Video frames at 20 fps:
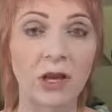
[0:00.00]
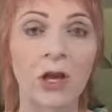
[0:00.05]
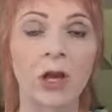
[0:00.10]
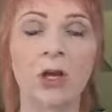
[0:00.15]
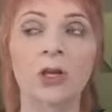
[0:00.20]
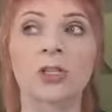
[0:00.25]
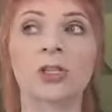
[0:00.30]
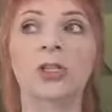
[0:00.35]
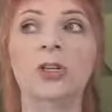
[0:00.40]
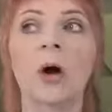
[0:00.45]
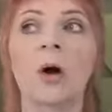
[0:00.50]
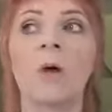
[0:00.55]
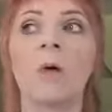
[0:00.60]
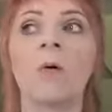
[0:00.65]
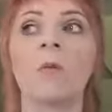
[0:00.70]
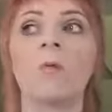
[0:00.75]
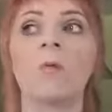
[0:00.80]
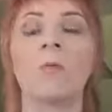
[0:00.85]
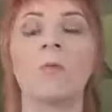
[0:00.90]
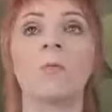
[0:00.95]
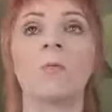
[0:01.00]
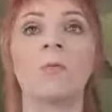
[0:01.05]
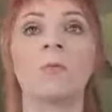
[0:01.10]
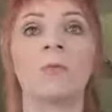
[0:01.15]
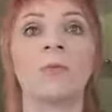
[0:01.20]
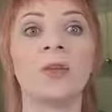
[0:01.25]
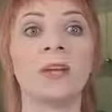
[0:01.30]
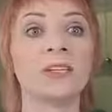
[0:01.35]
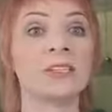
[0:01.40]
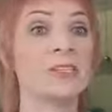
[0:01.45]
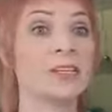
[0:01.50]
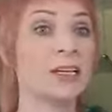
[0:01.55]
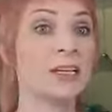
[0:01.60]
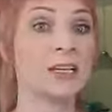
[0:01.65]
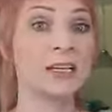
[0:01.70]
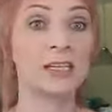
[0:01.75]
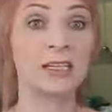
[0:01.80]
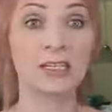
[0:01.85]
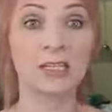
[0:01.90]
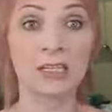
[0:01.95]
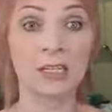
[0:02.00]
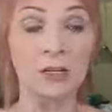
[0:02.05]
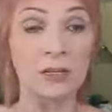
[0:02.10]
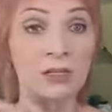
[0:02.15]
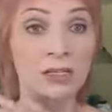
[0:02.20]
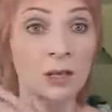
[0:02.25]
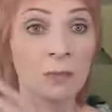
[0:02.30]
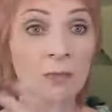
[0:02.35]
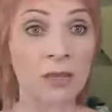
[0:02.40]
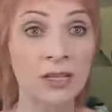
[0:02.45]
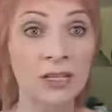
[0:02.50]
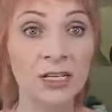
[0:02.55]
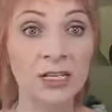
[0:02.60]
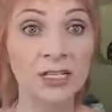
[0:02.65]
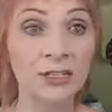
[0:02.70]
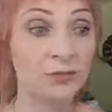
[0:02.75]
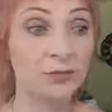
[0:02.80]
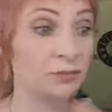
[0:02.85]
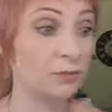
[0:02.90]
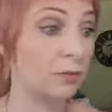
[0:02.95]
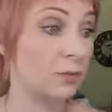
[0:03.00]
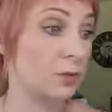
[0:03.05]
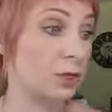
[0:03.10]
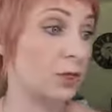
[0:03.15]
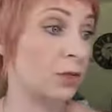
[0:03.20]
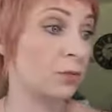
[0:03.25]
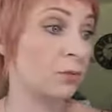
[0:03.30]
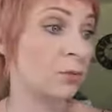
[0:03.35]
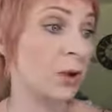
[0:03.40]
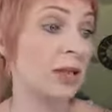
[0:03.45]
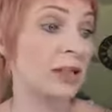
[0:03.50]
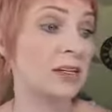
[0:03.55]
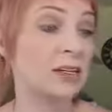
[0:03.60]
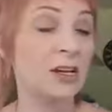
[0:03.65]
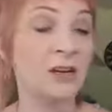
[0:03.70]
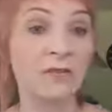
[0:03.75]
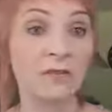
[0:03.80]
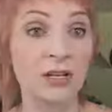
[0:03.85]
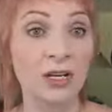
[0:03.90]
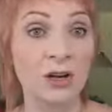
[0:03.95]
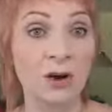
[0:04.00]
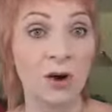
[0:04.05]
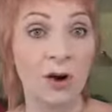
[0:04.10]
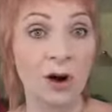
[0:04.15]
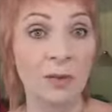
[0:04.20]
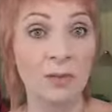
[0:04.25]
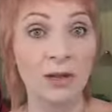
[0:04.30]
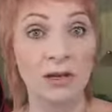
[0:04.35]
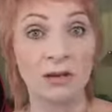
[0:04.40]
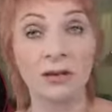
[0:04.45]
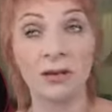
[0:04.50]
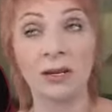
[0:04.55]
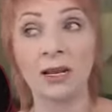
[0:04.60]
So this is something that's relatively common.